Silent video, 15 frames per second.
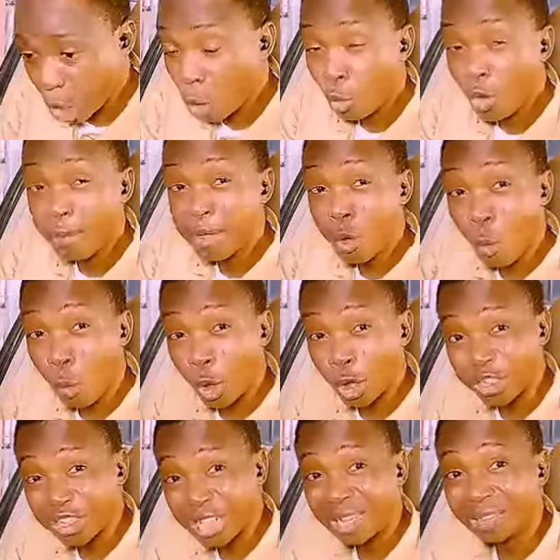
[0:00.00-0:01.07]
will be
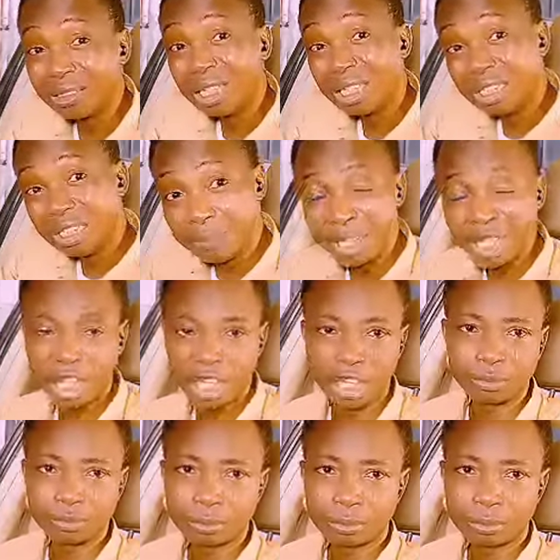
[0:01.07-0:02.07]
worse than the beginning.